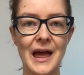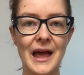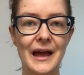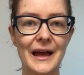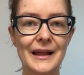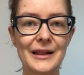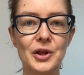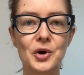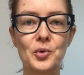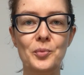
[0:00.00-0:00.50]

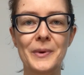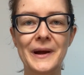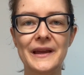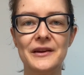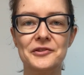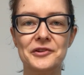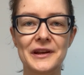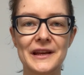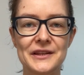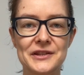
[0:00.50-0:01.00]
Hello, my
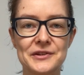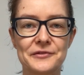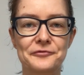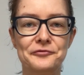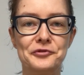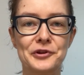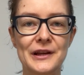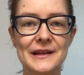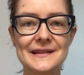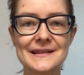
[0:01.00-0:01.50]
creative
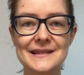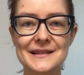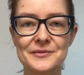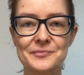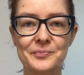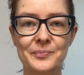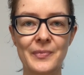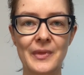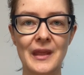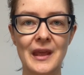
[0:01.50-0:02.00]

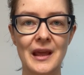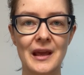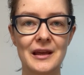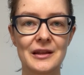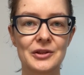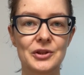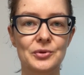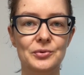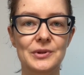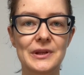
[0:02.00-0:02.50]
friends.
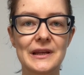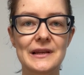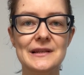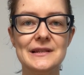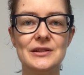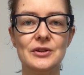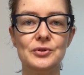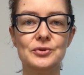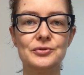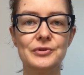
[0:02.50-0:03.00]
Today
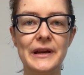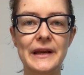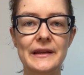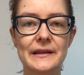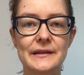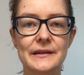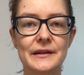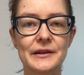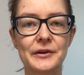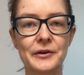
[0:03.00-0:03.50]
is
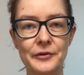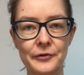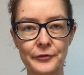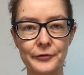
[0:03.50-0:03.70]
already